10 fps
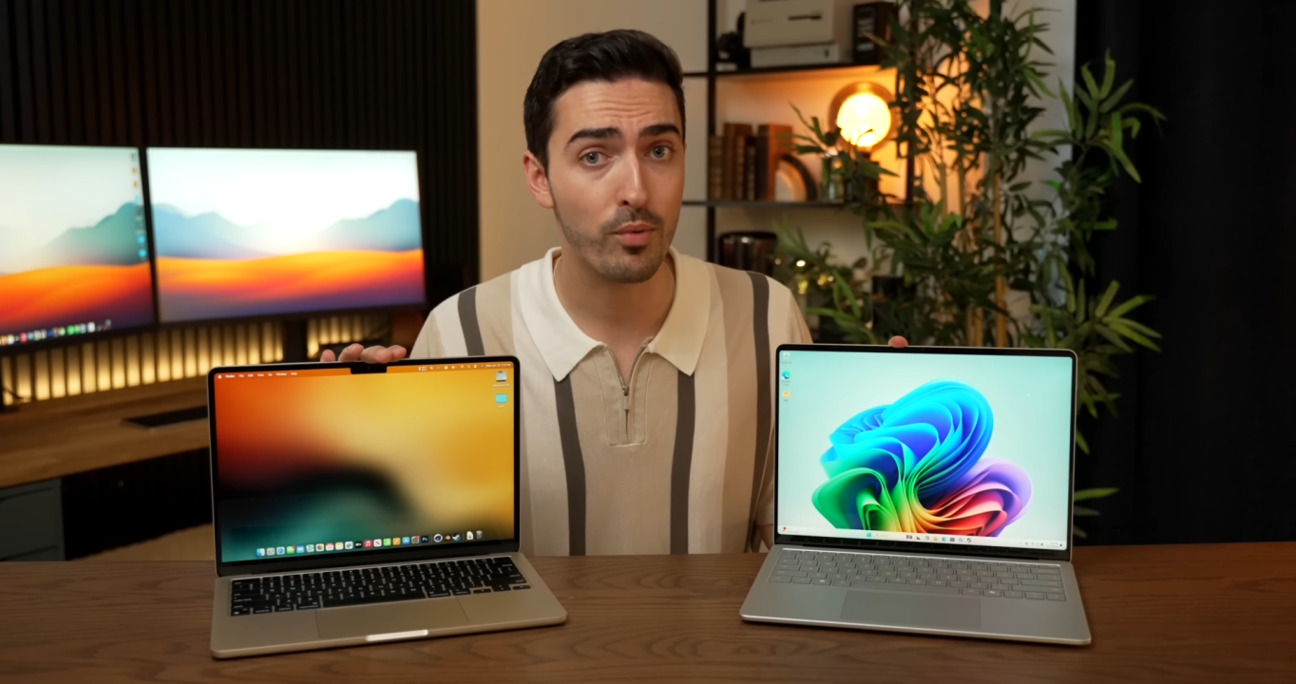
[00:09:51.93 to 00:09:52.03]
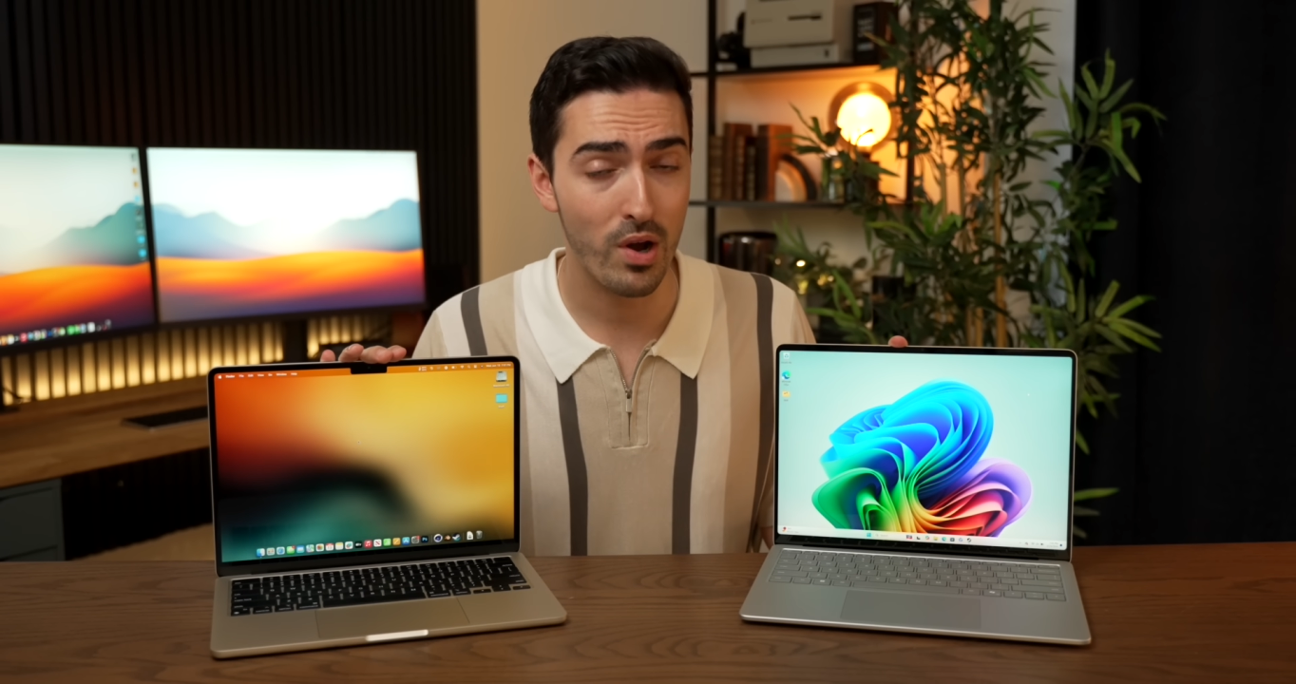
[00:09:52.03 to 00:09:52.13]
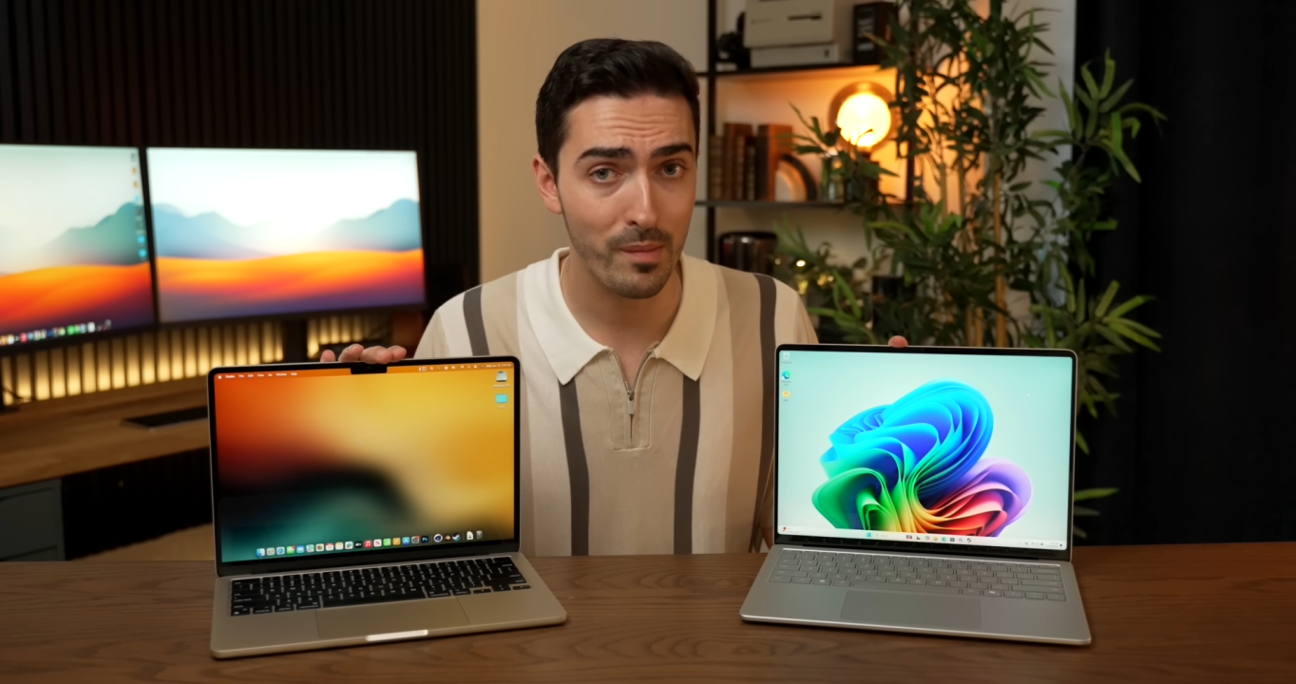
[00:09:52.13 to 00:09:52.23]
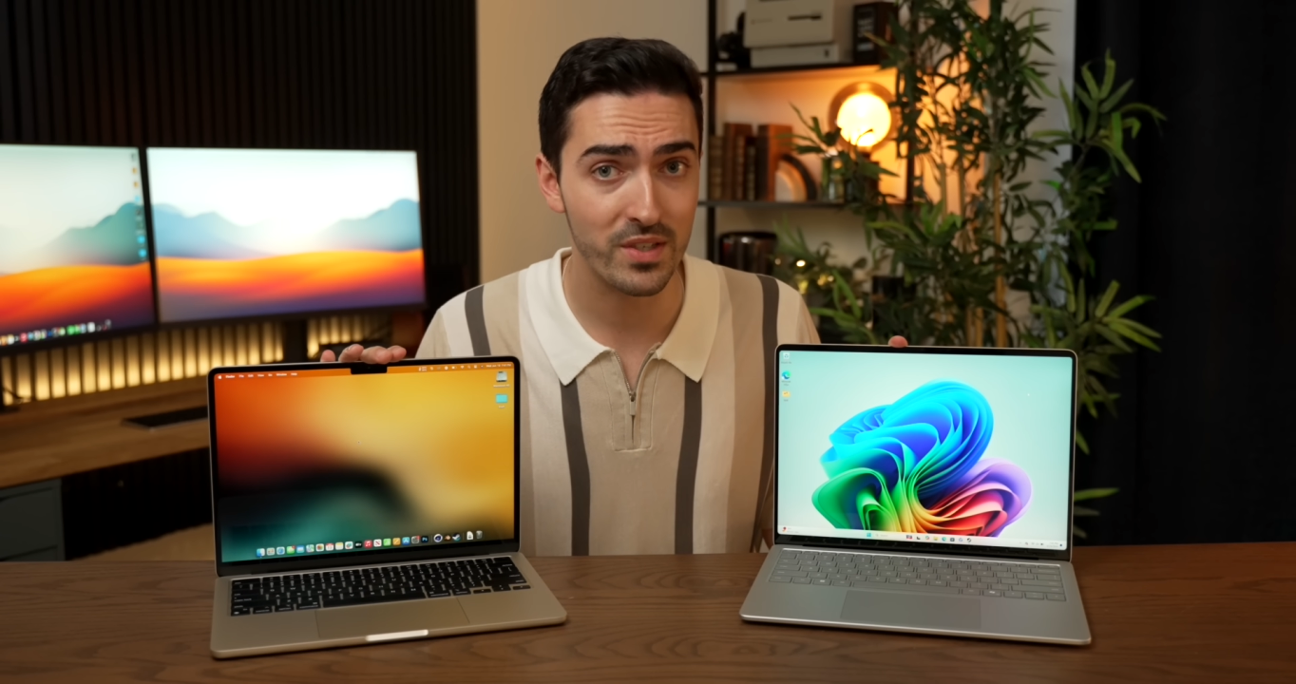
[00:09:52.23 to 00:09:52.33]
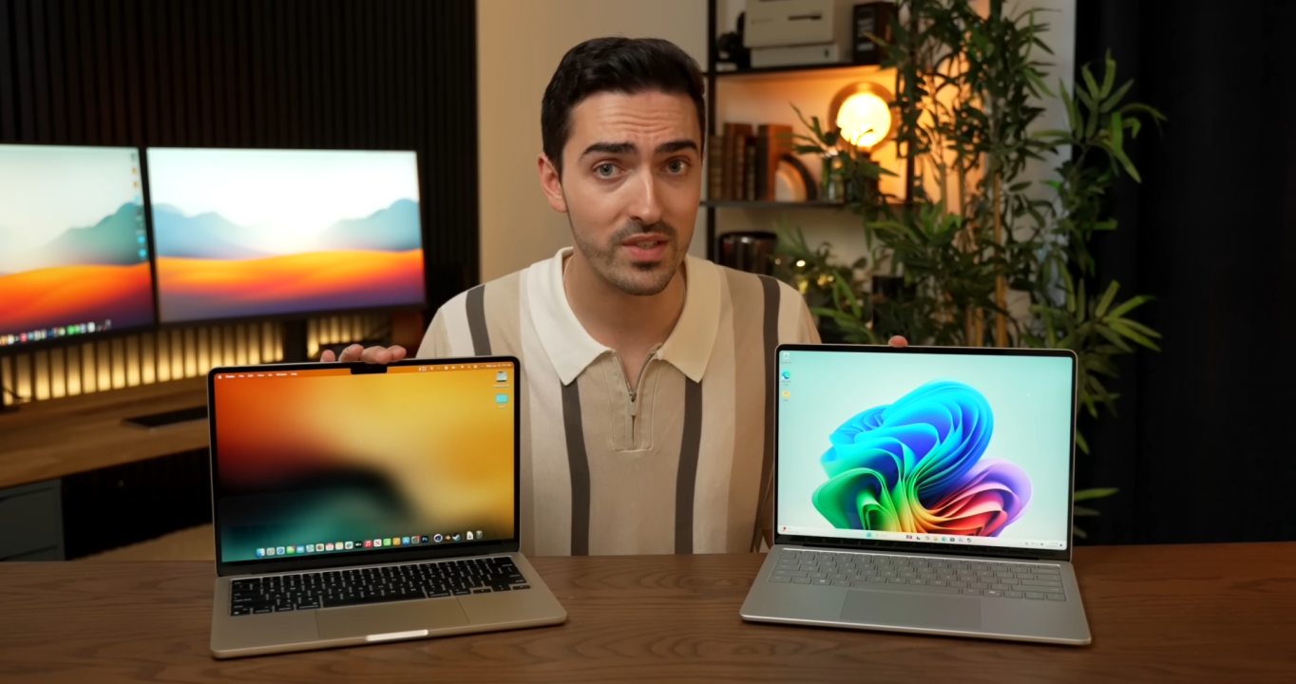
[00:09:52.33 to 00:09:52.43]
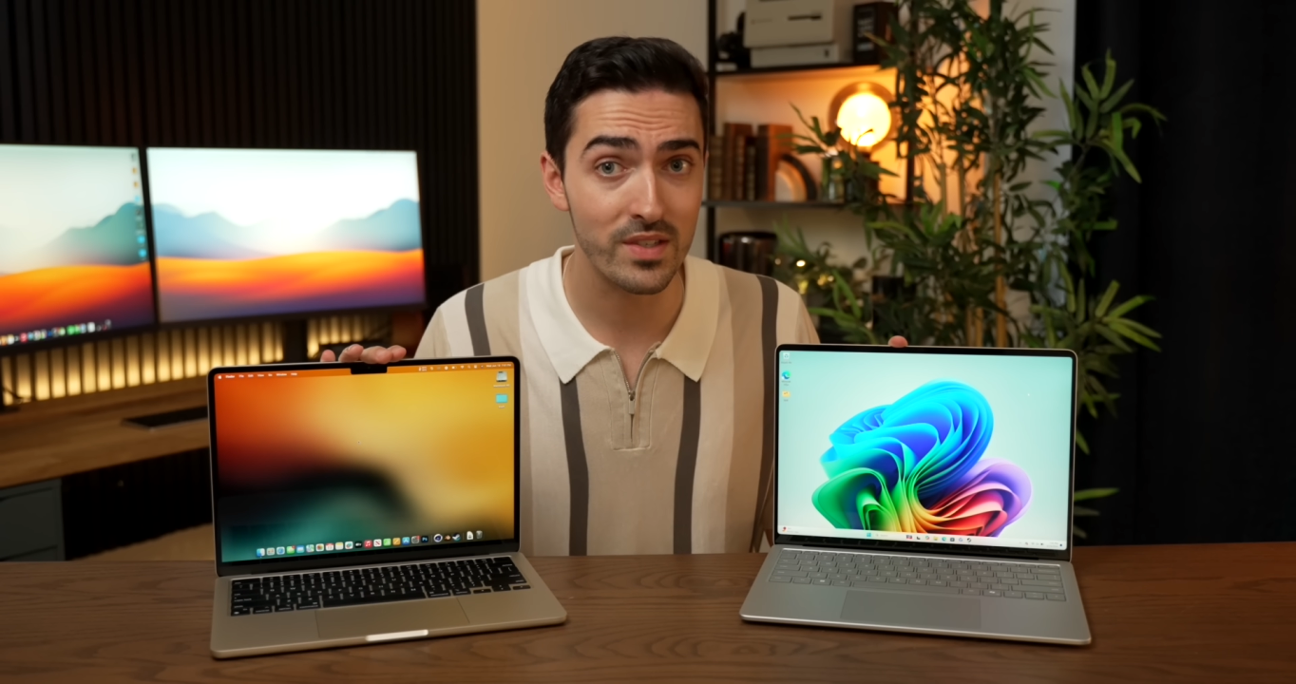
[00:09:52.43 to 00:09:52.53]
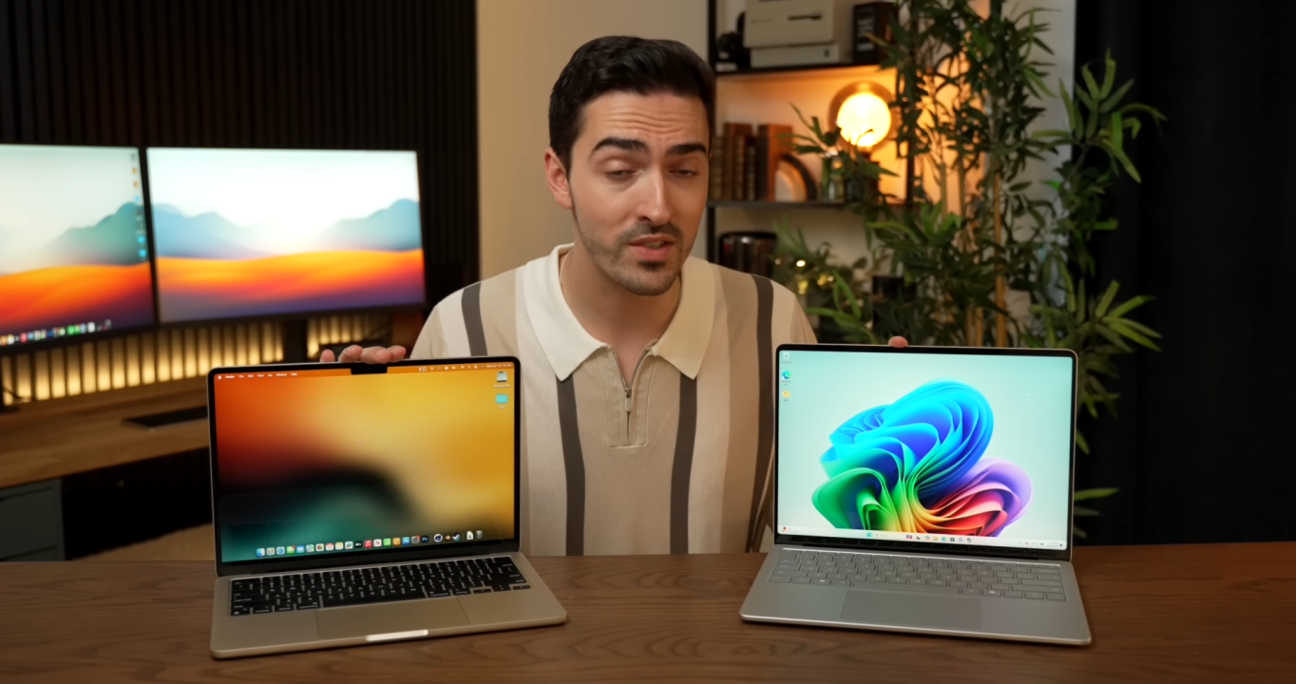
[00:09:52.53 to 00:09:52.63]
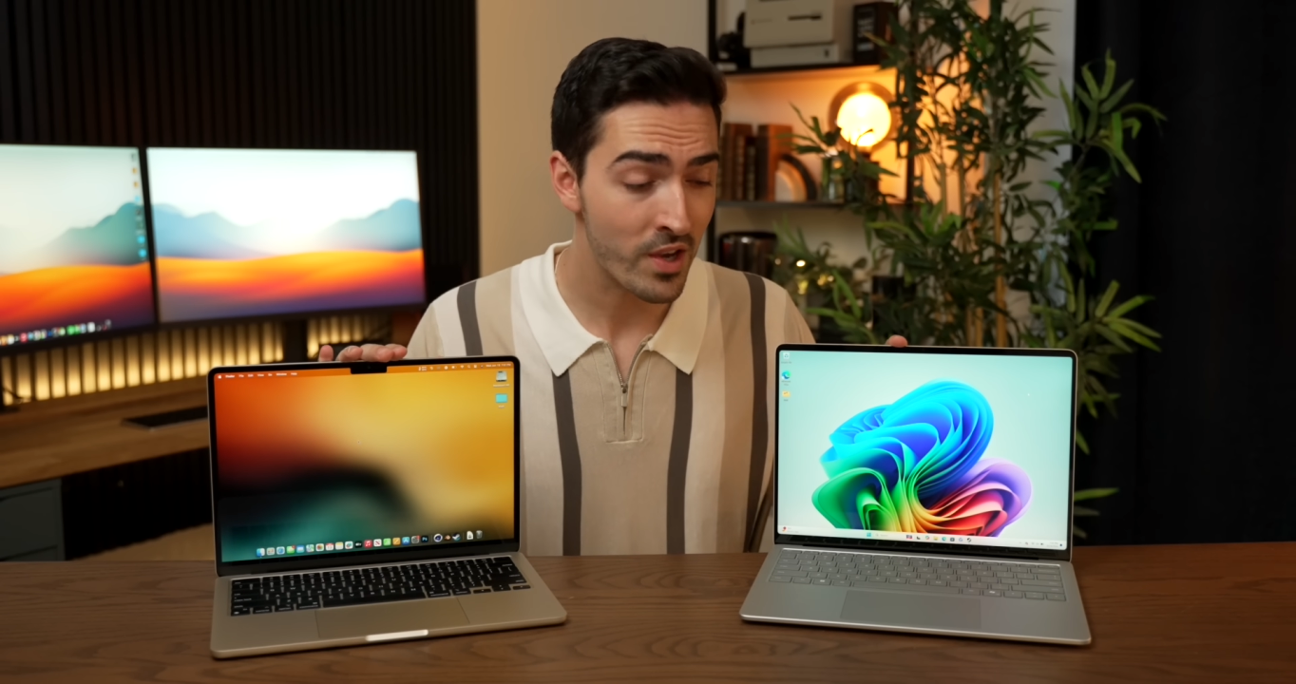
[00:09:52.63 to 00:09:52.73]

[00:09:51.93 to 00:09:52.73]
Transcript: promises.